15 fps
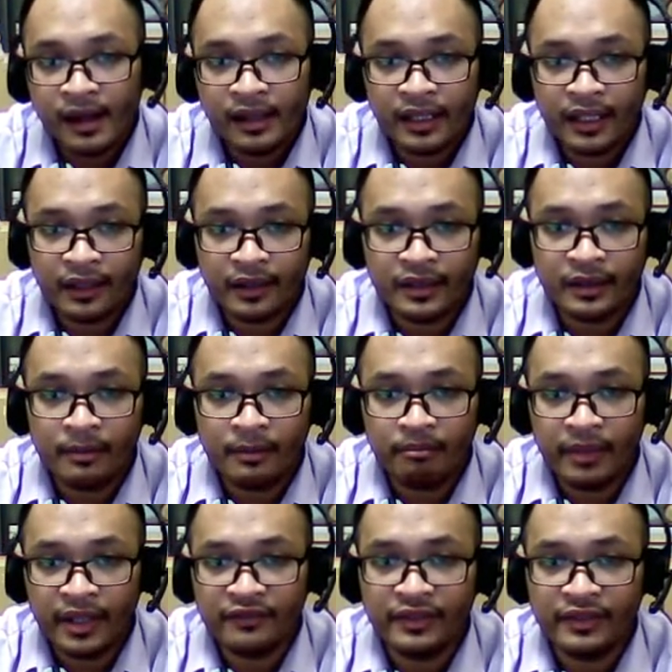Okay, so
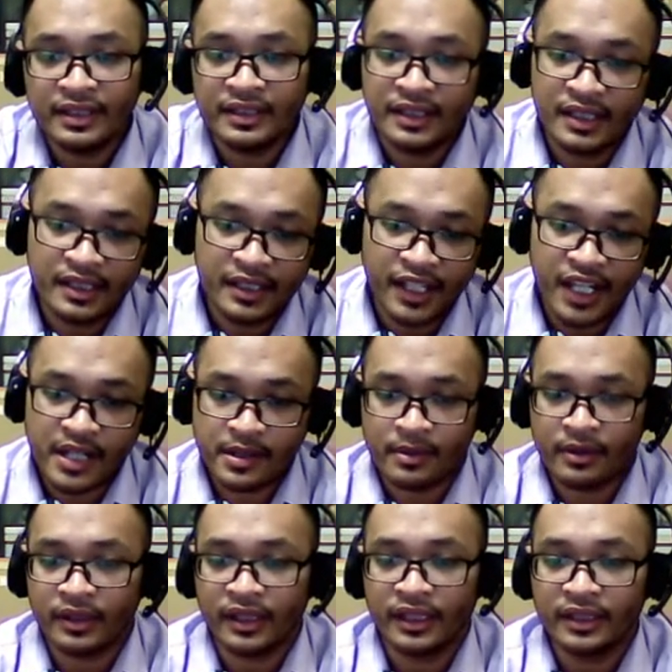main versus cache
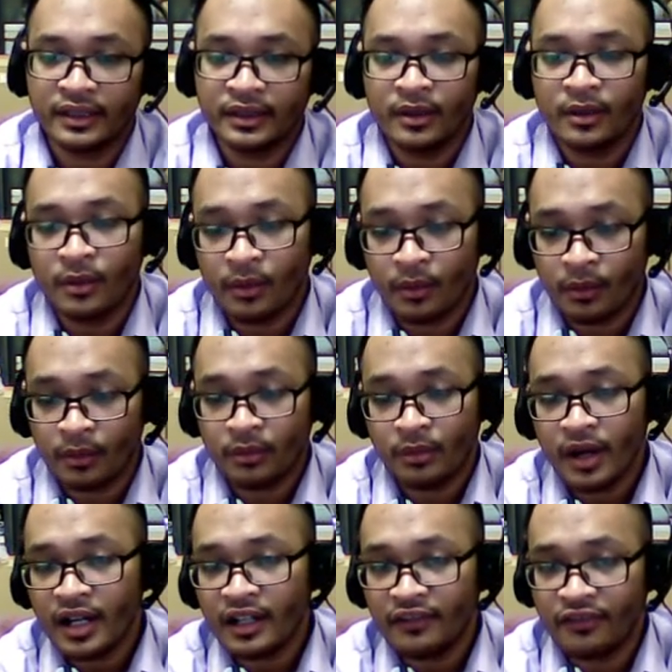memory. So
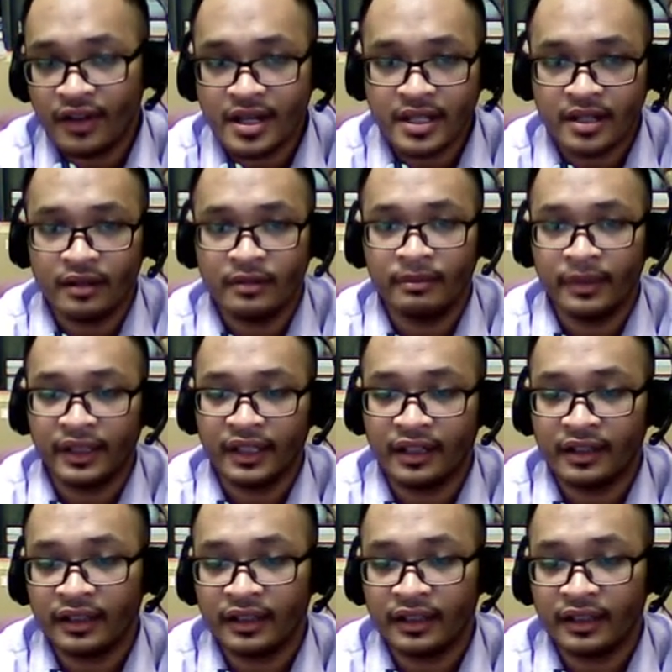what are the function of main and